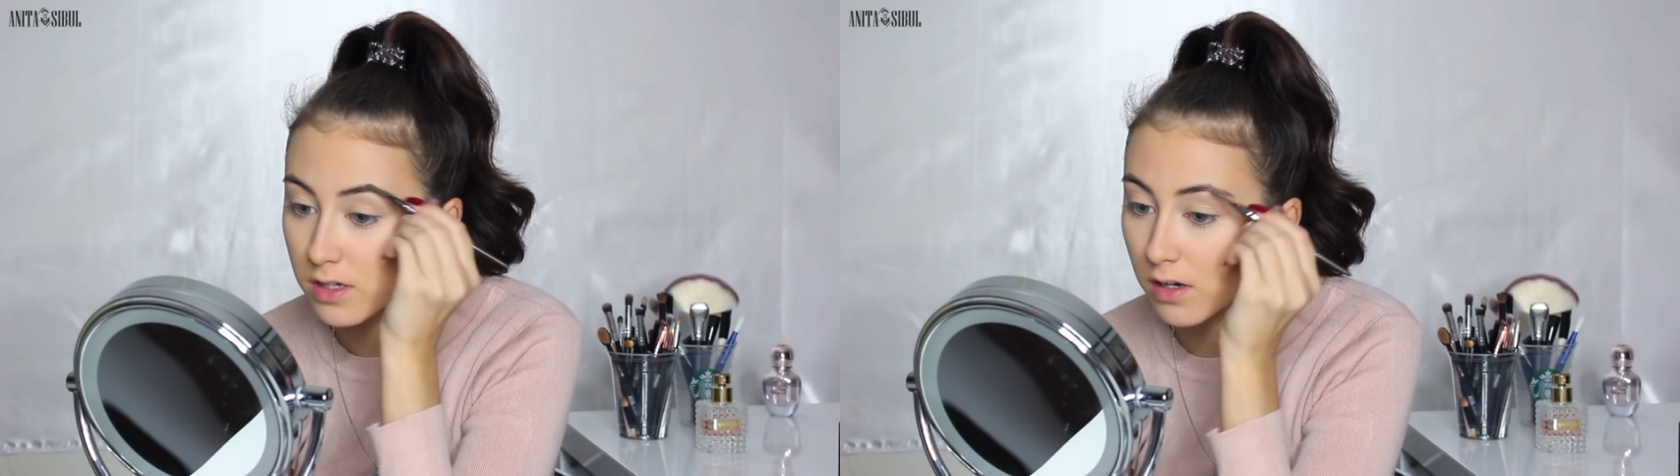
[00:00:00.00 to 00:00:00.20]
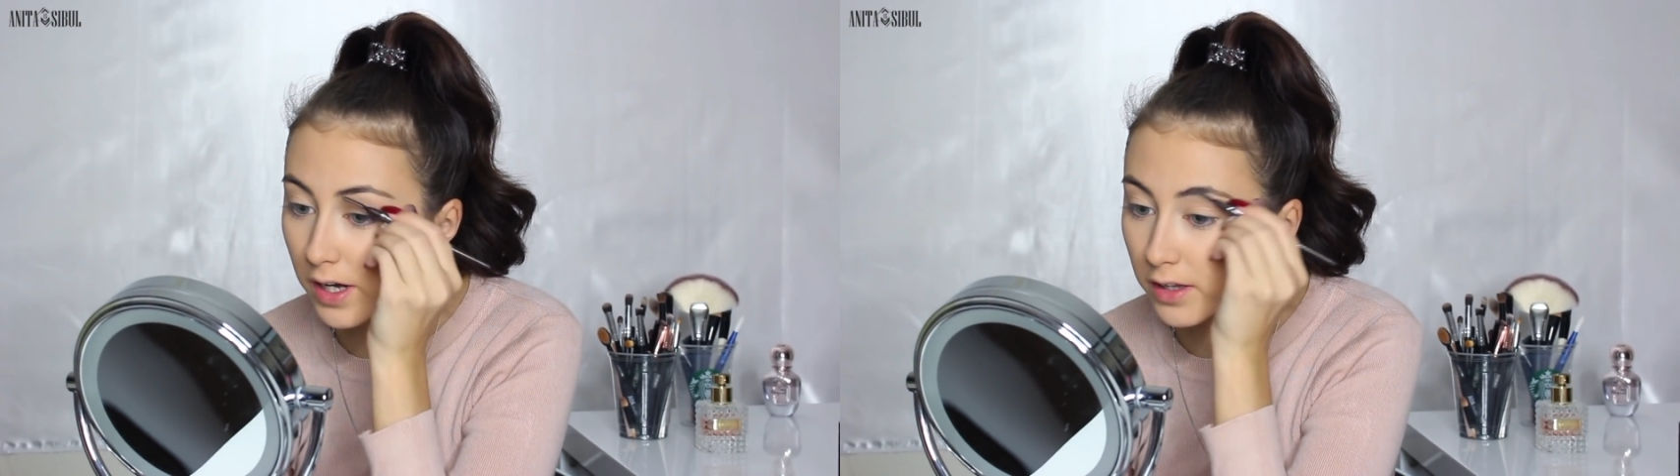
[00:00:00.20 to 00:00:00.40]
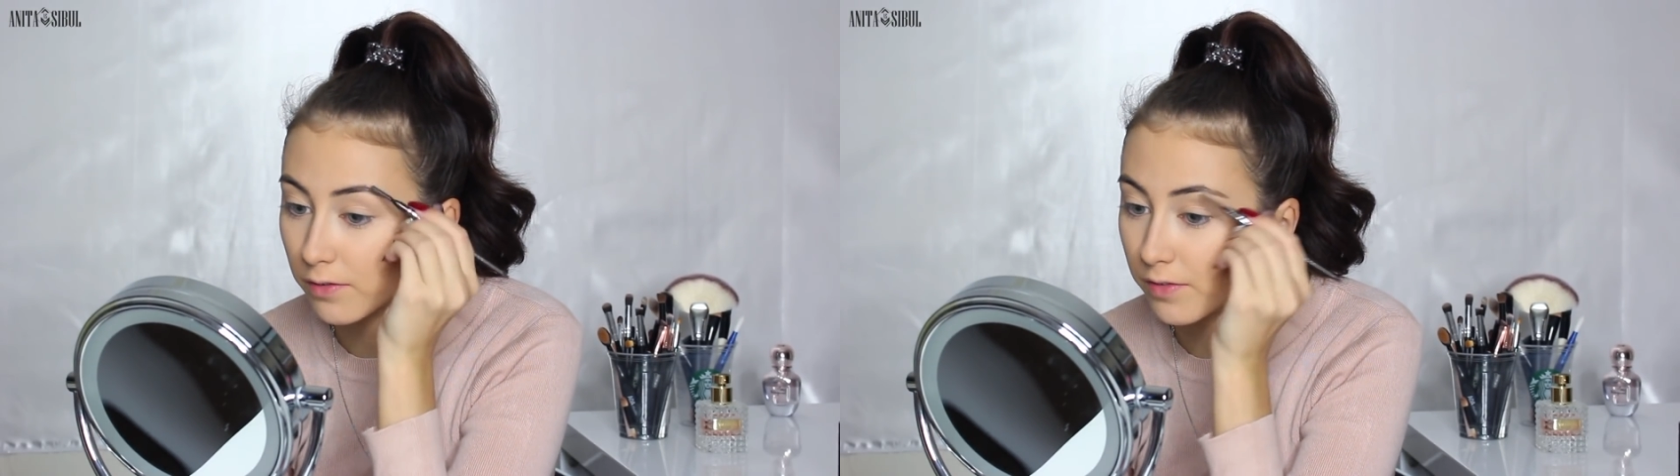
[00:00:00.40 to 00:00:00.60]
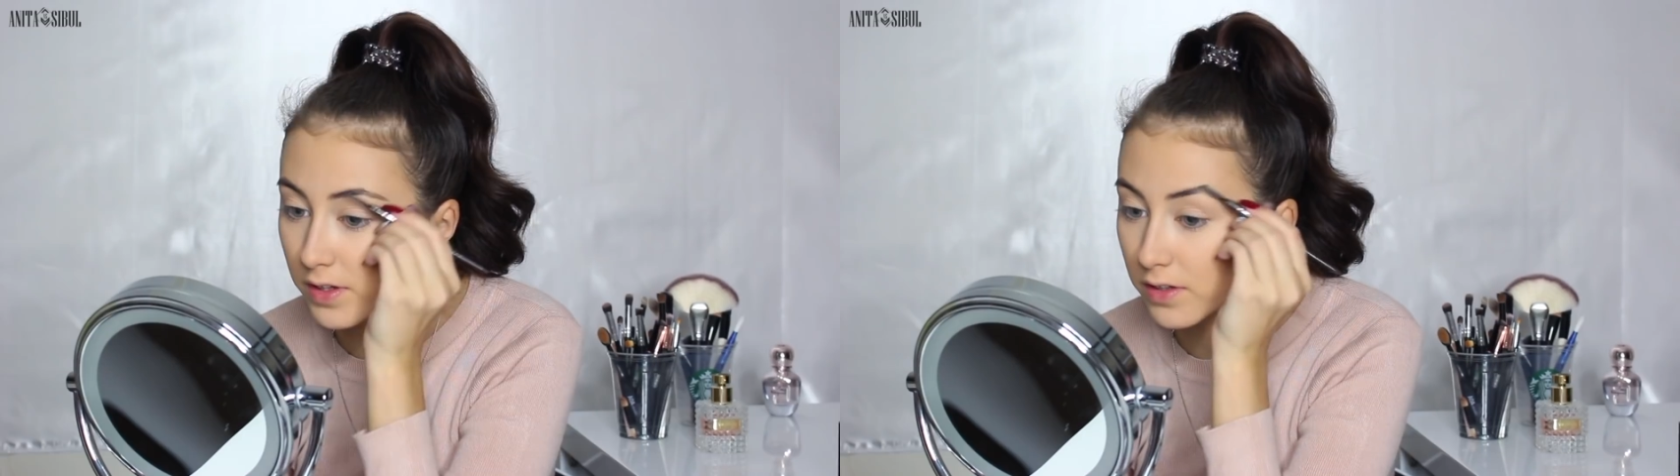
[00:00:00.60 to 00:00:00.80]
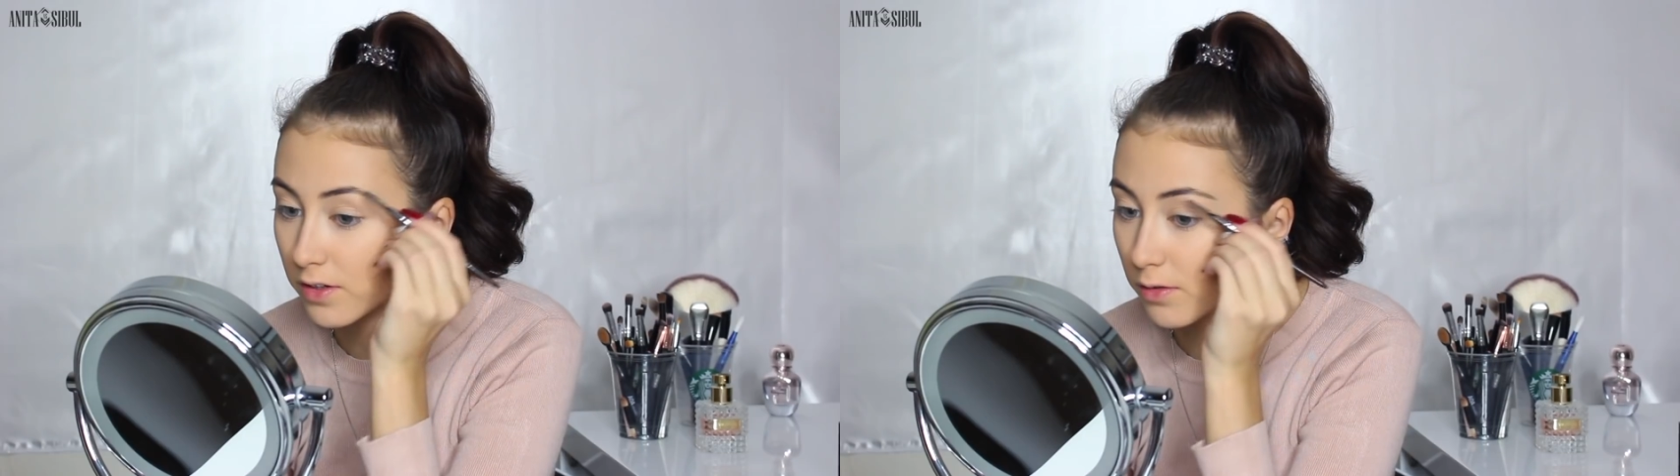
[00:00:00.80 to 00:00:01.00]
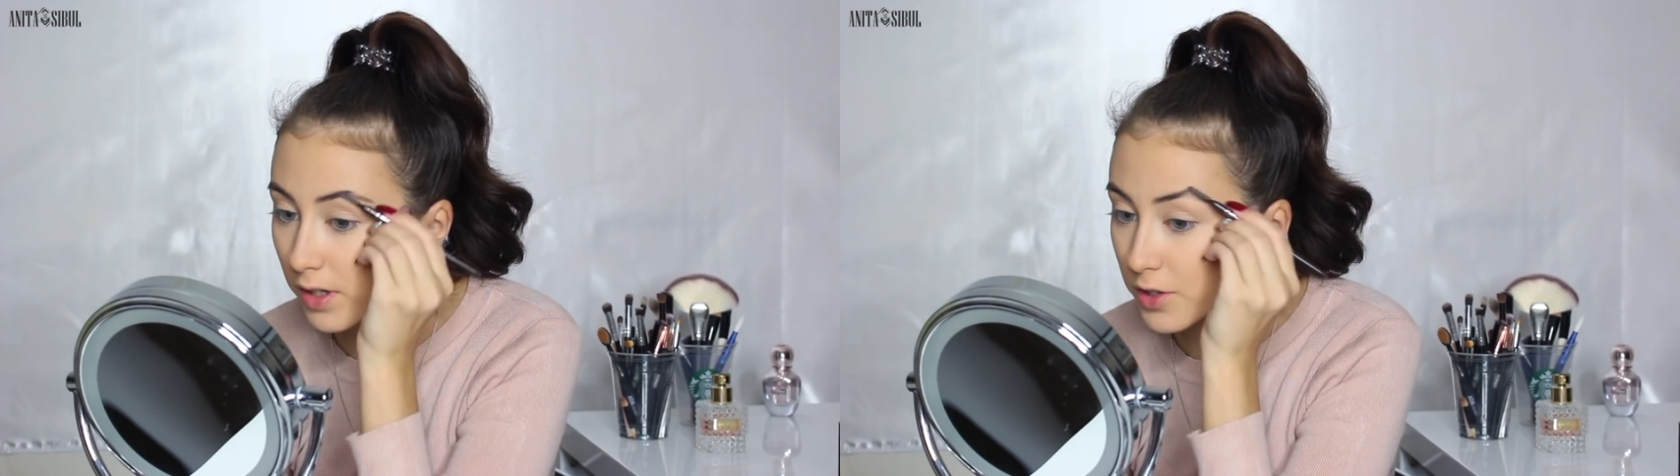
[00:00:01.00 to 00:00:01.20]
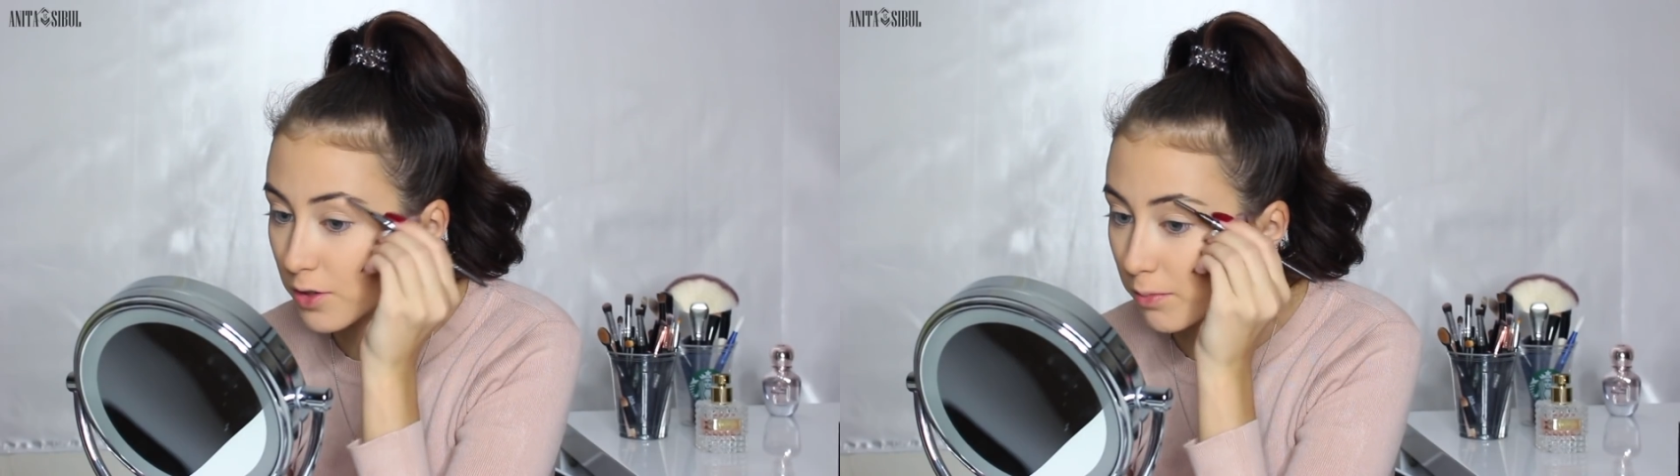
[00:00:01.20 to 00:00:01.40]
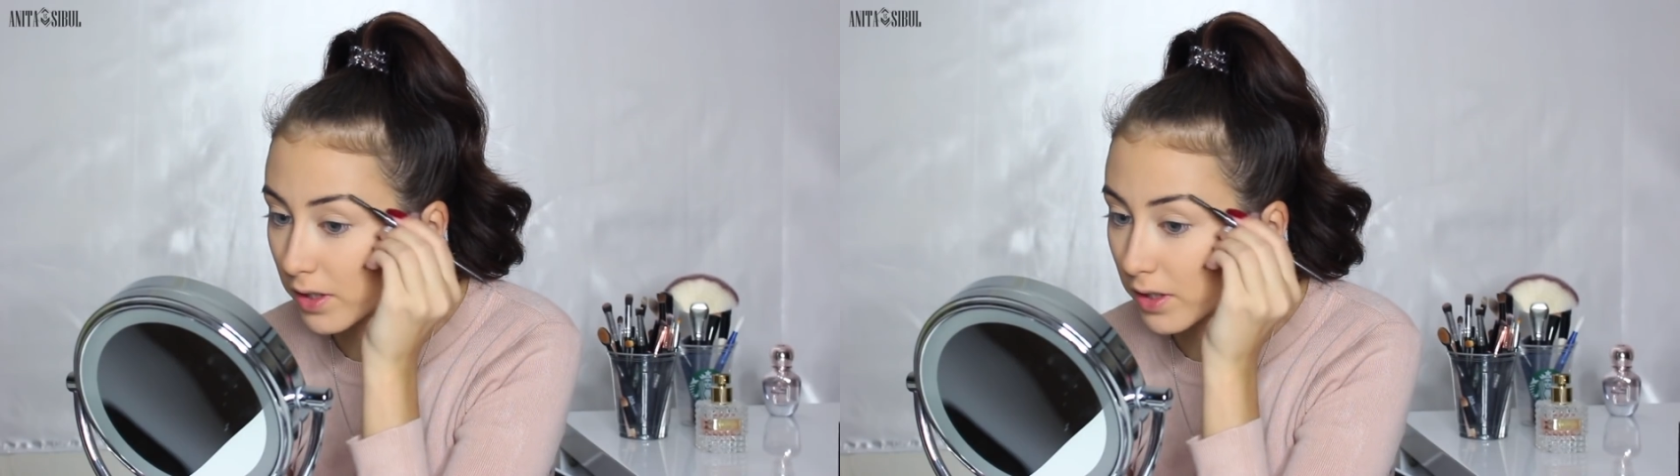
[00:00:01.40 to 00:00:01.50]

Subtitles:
kind of in the direction,